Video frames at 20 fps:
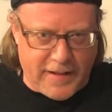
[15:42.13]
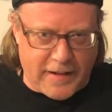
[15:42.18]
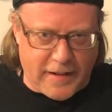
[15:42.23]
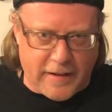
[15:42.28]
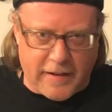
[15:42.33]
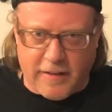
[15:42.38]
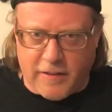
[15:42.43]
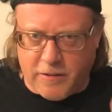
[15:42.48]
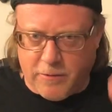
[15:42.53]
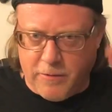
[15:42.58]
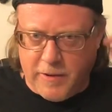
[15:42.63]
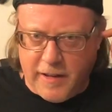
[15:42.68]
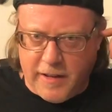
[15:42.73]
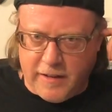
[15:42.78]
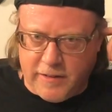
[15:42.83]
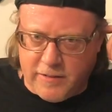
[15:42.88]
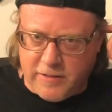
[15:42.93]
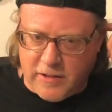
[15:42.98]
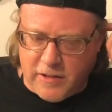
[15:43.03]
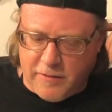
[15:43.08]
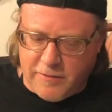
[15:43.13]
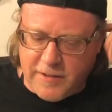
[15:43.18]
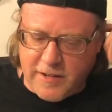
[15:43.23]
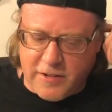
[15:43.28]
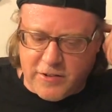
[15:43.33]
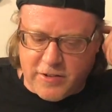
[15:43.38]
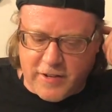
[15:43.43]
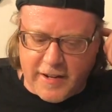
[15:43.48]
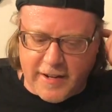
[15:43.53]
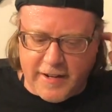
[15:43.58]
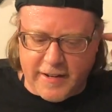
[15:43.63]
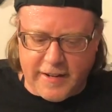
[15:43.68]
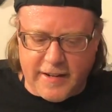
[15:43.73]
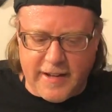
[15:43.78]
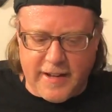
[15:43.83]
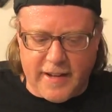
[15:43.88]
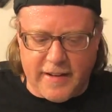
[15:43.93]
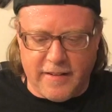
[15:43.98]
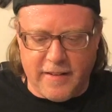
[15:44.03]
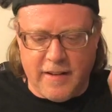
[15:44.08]
in another week. So I'm going to try it
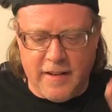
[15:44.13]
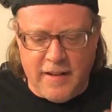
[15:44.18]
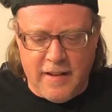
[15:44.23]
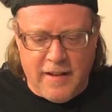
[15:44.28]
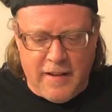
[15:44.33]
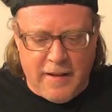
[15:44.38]
again.